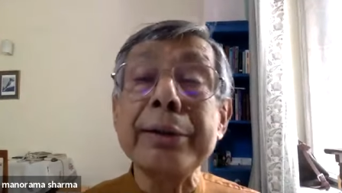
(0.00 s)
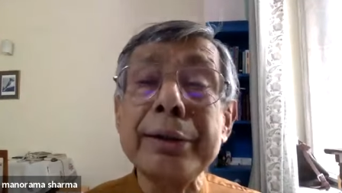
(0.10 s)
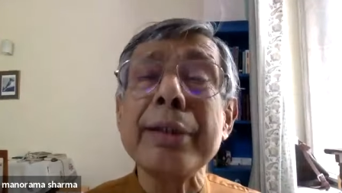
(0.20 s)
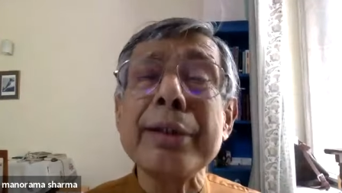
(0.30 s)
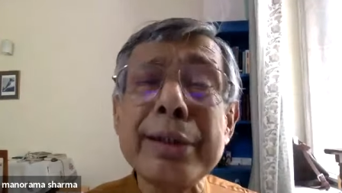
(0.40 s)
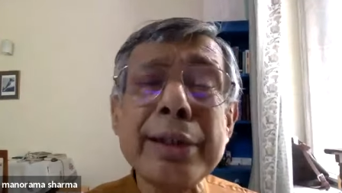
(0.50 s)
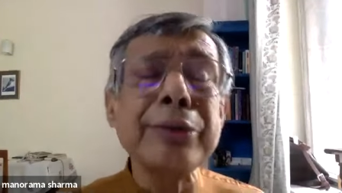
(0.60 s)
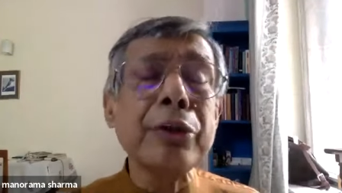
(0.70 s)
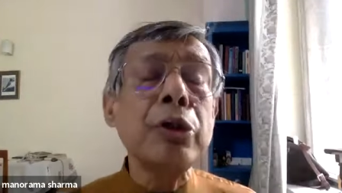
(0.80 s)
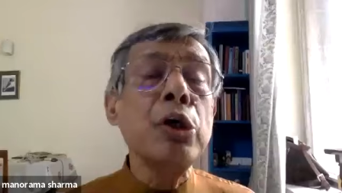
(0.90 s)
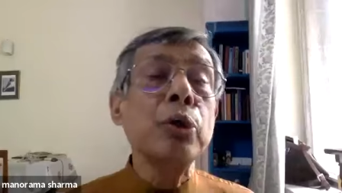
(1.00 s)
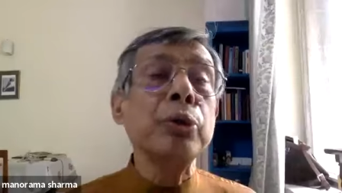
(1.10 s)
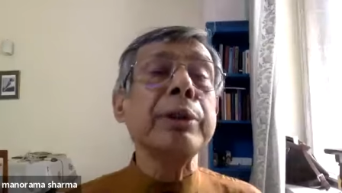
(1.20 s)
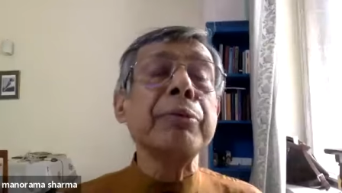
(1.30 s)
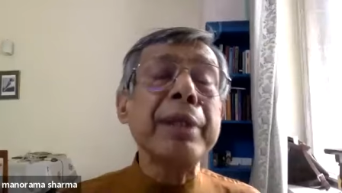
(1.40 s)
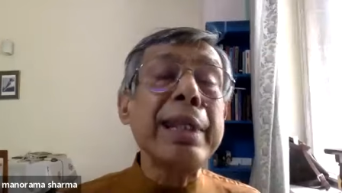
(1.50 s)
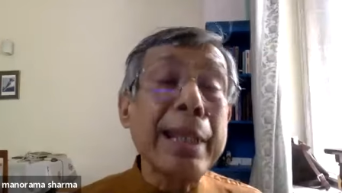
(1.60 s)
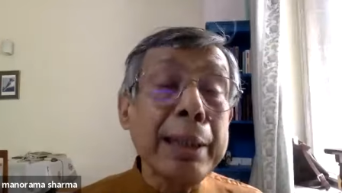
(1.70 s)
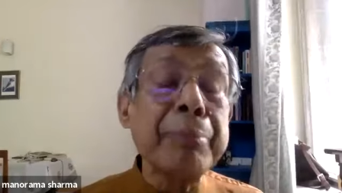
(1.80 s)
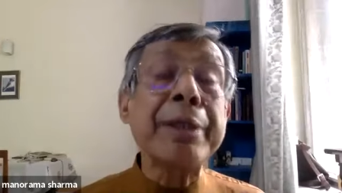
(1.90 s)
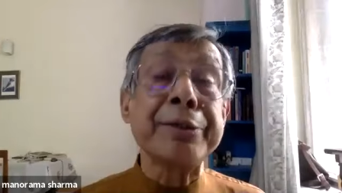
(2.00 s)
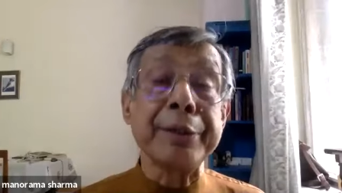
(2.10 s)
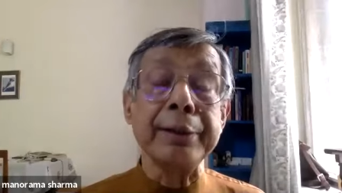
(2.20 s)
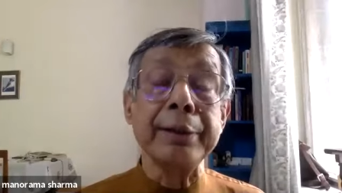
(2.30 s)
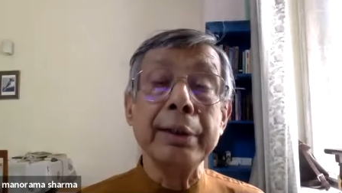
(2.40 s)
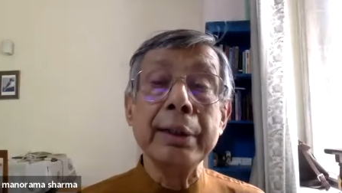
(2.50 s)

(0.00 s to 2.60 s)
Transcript: These are things you know, which are very elementary.